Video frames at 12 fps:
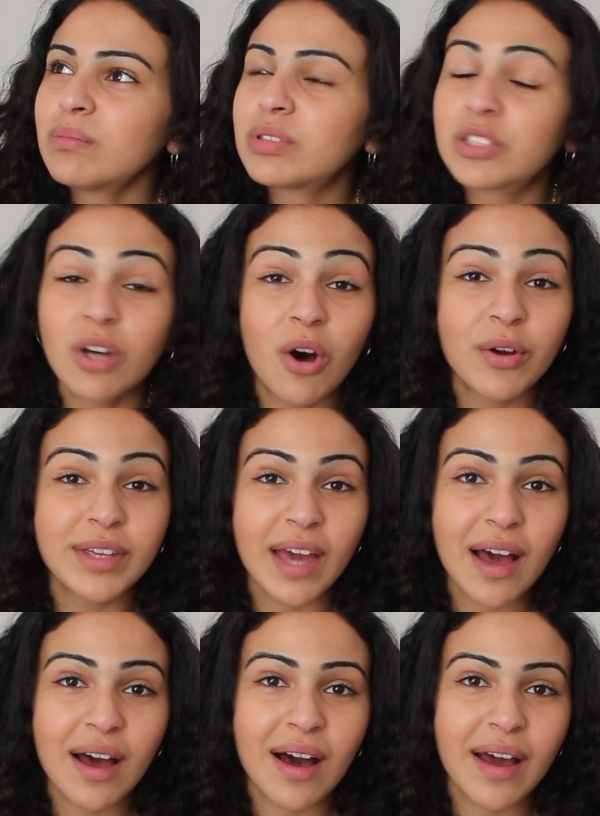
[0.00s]
So
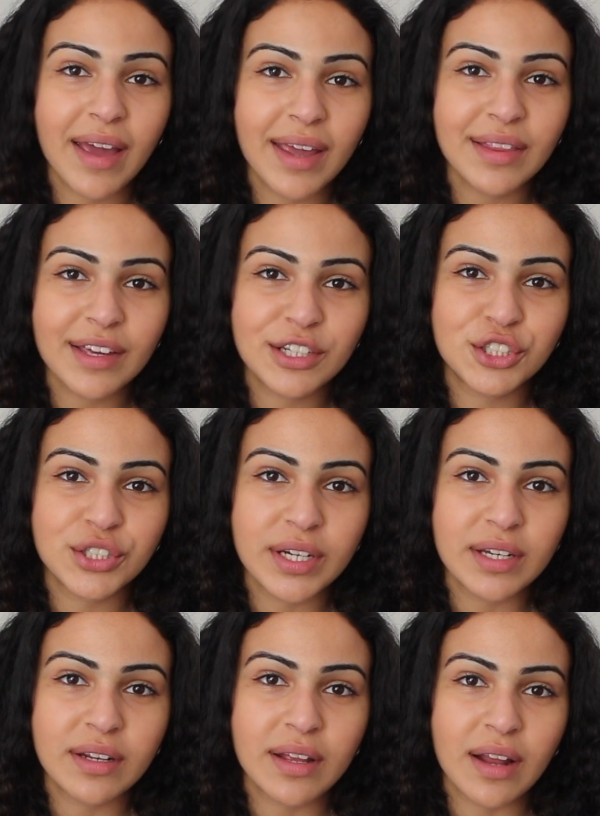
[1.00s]
yeah, I ate like
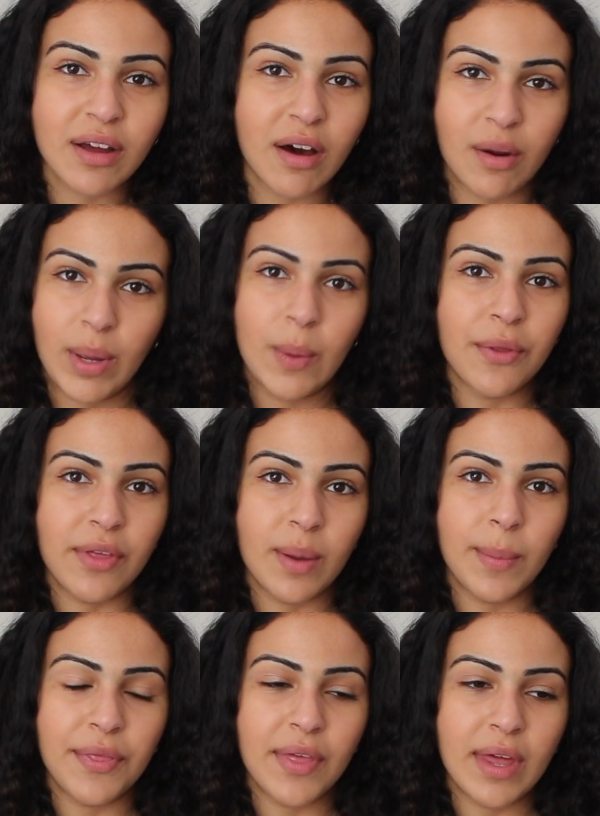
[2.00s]
shit and I got away with
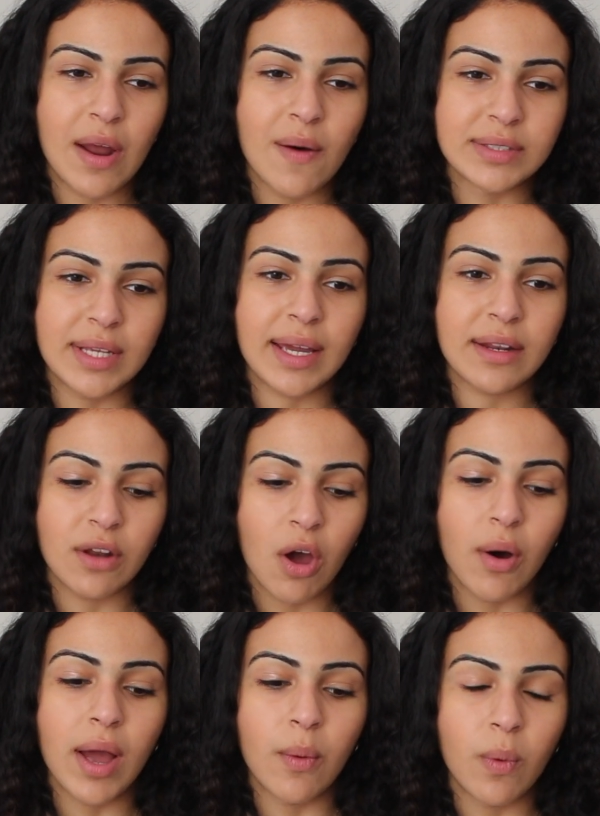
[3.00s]
it, but then I was like,
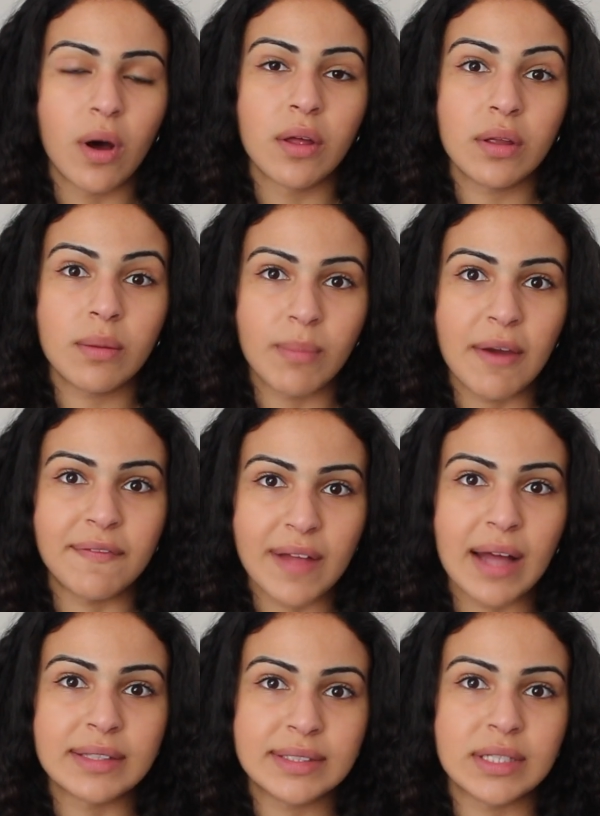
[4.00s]
no, I want my
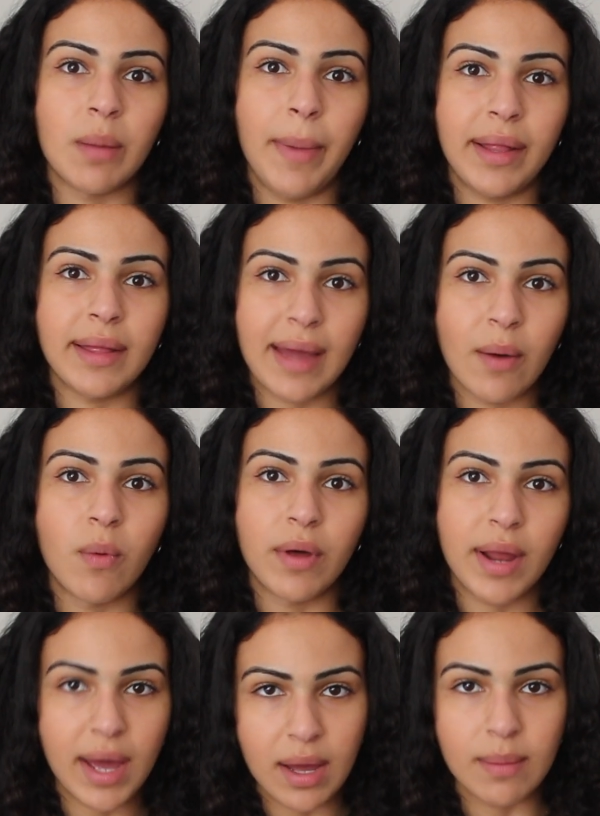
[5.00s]
flat stomach, like I
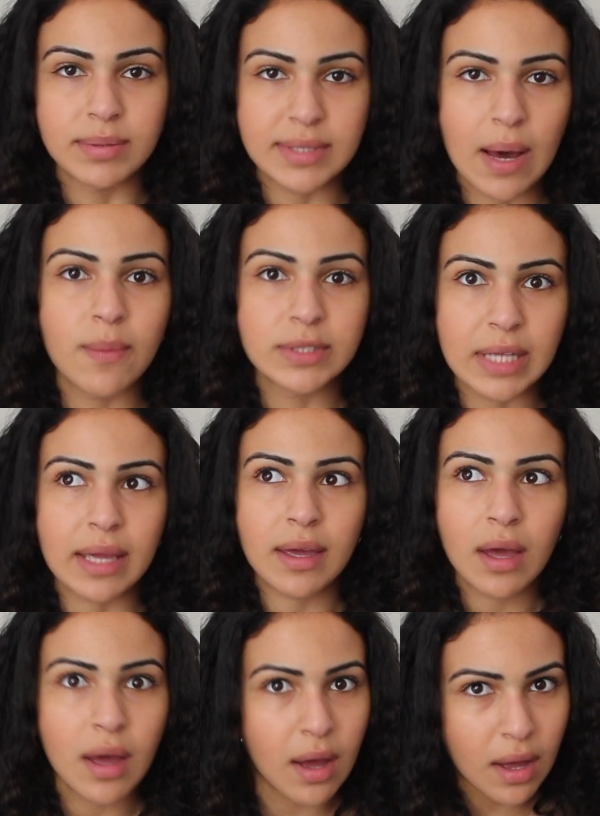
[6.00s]
want abs. That was like,
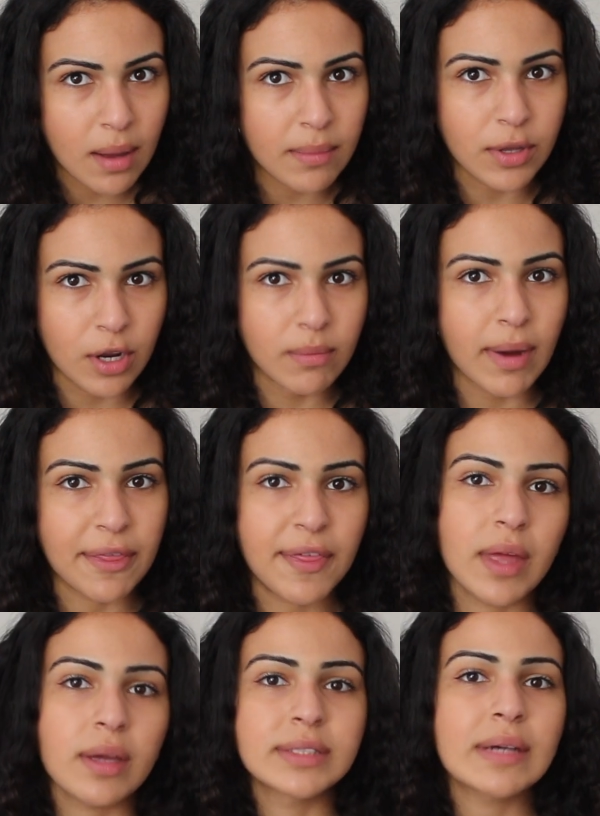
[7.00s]
my
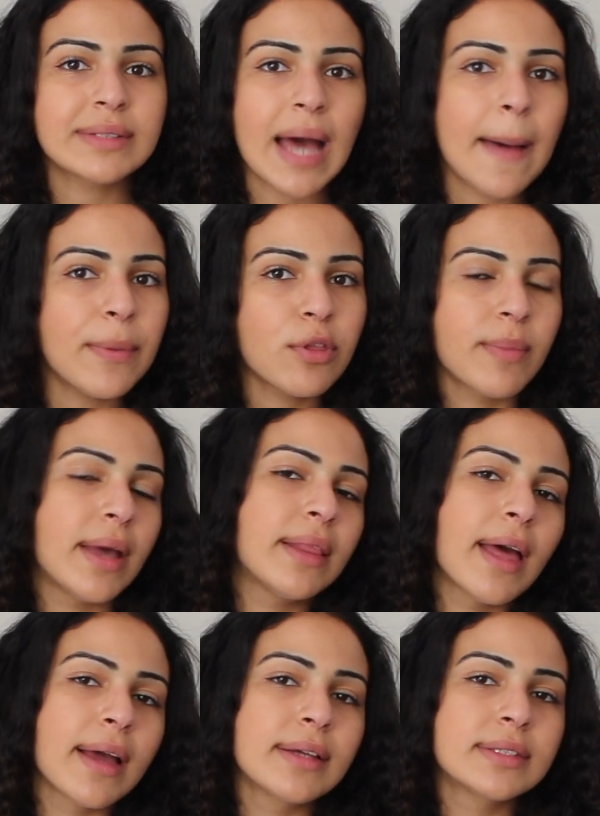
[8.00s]
thing, because I was happy with my
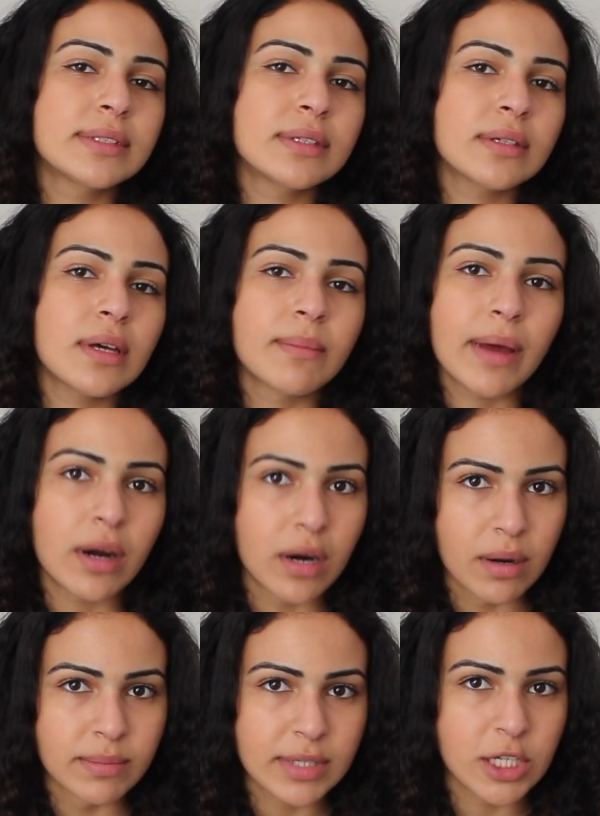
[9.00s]
legs and my
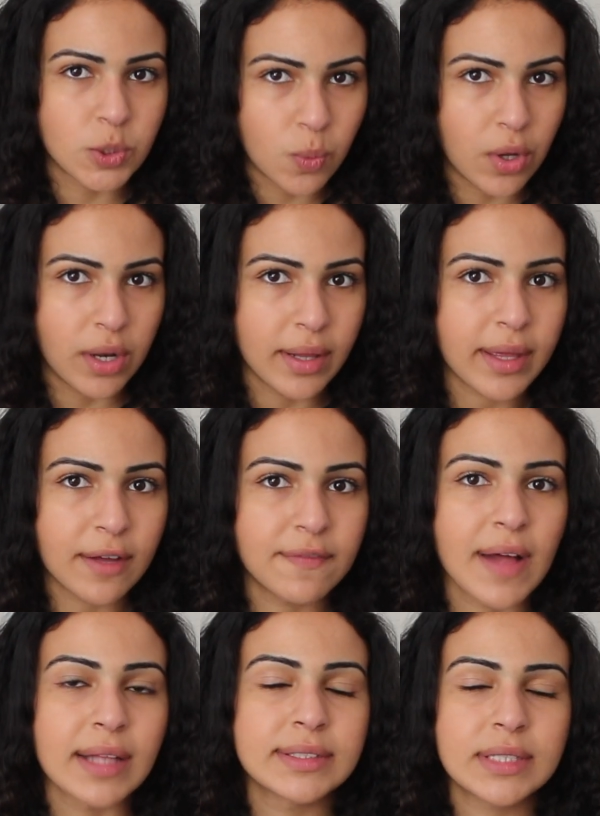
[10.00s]
arms. I just wanted like a
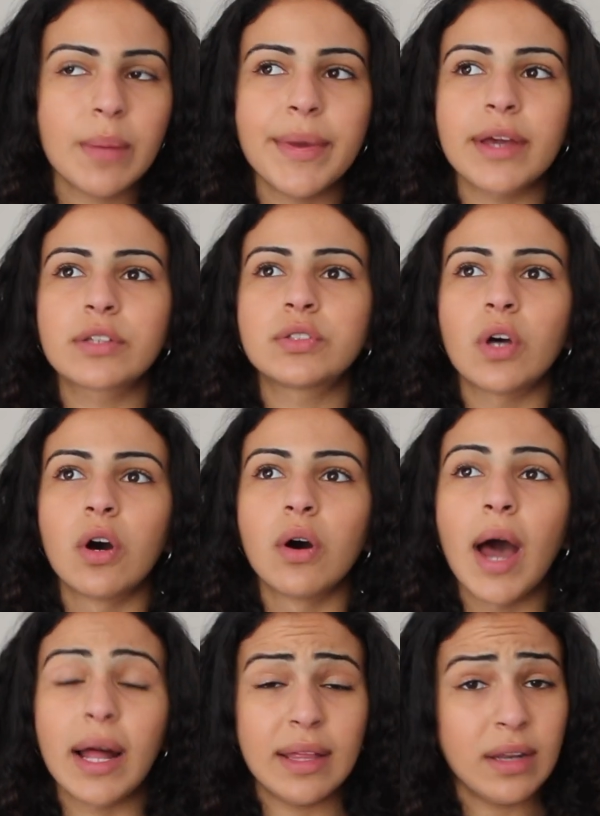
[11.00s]
flat stomach. So
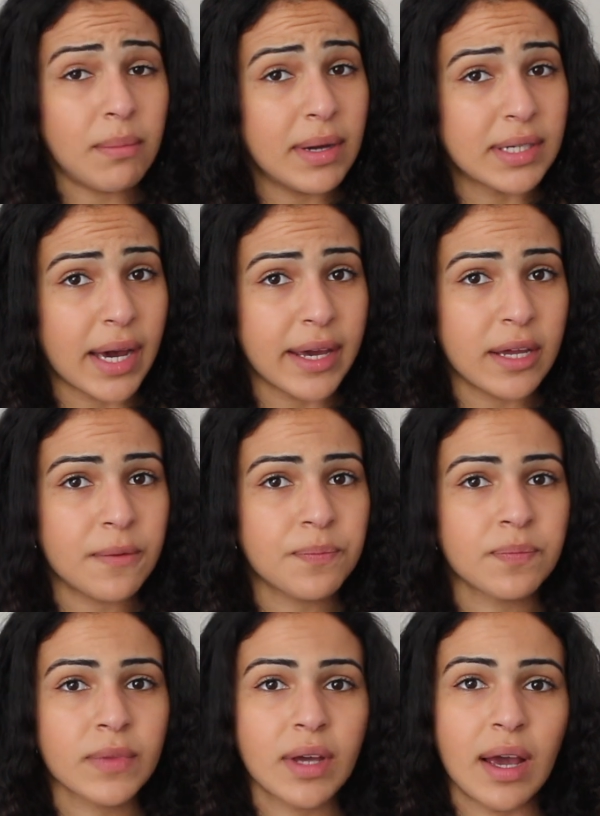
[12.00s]
I cleaned up my diet.
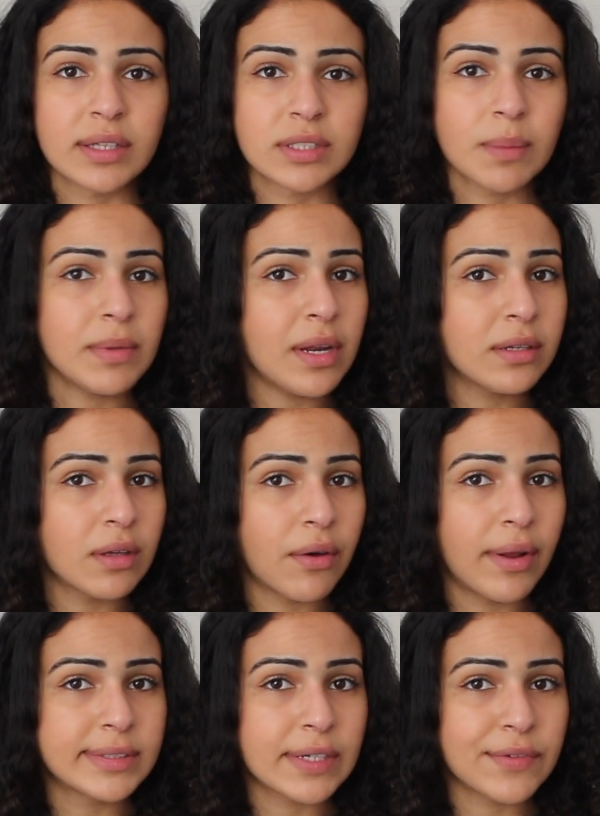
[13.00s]
I stopped eating
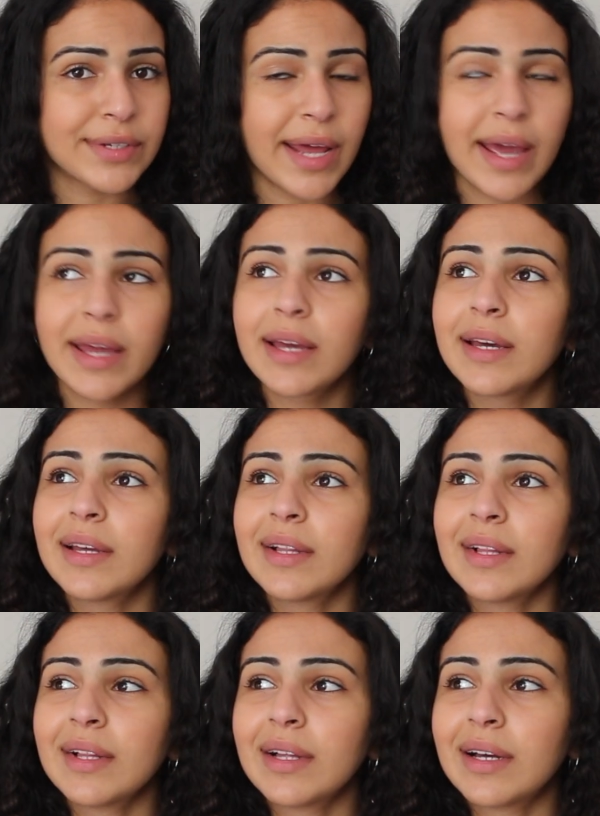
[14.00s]
donuts every day.
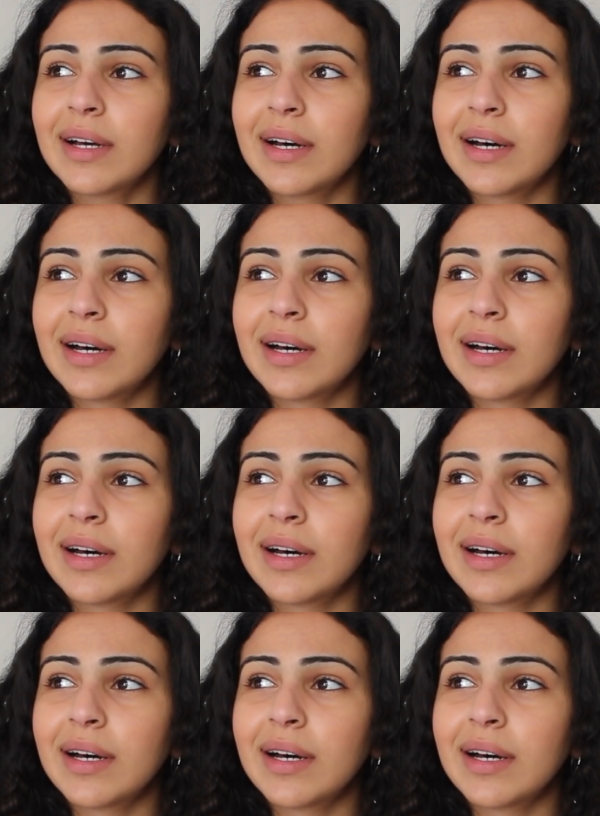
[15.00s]
So